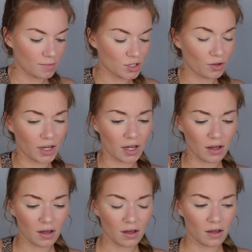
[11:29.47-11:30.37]
So like,
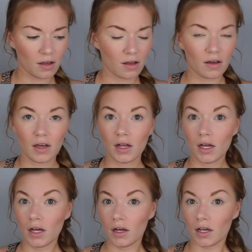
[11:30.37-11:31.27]

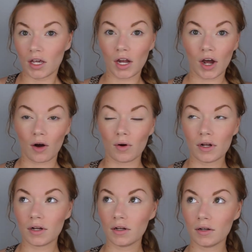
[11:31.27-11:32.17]
you know,
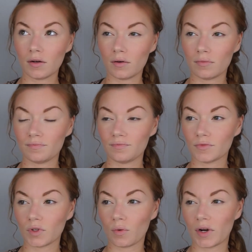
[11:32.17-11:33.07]

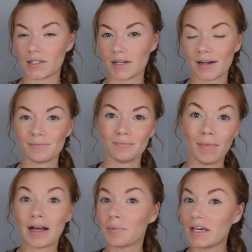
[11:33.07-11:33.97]
what is it?
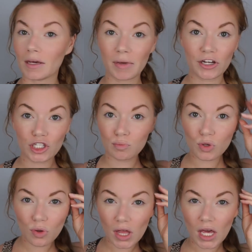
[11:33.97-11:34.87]
Makeup Geek Peach
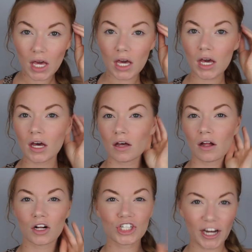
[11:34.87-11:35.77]
Smoothie,
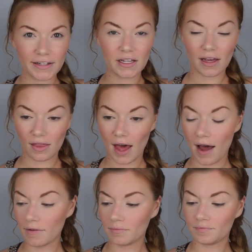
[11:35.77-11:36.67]
shades like
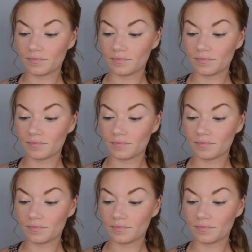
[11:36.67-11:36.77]
that.